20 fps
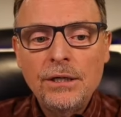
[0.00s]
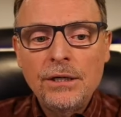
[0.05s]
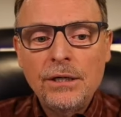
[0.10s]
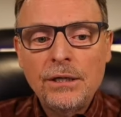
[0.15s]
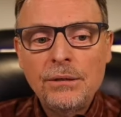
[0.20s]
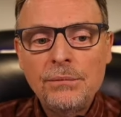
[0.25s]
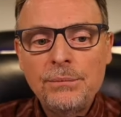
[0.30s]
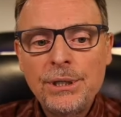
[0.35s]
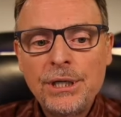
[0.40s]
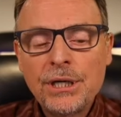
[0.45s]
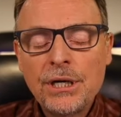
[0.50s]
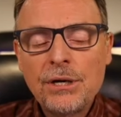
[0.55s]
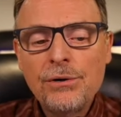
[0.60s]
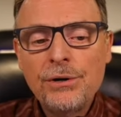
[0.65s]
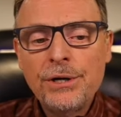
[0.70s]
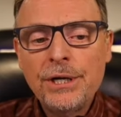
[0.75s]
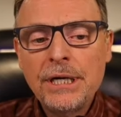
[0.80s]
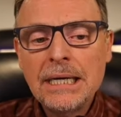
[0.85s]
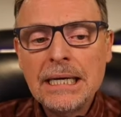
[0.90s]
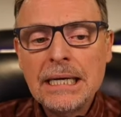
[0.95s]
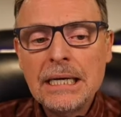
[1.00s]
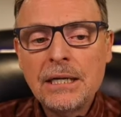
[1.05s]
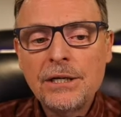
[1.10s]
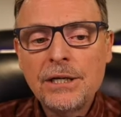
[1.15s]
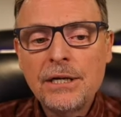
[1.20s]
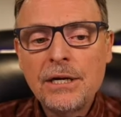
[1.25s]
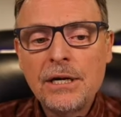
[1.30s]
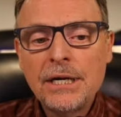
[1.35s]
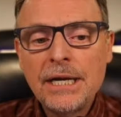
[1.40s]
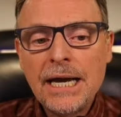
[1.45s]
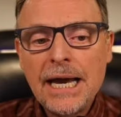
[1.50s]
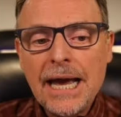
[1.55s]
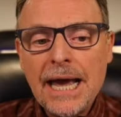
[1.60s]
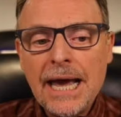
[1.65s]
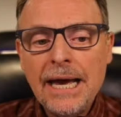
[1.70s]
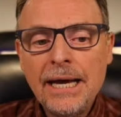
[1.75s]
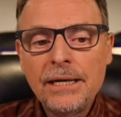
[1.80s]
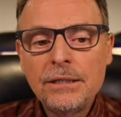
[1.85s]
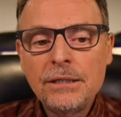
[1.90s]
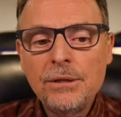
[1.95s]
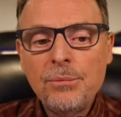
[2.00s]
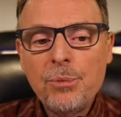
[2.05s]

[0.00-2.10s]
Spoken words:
I'm going to go ahead and click on add to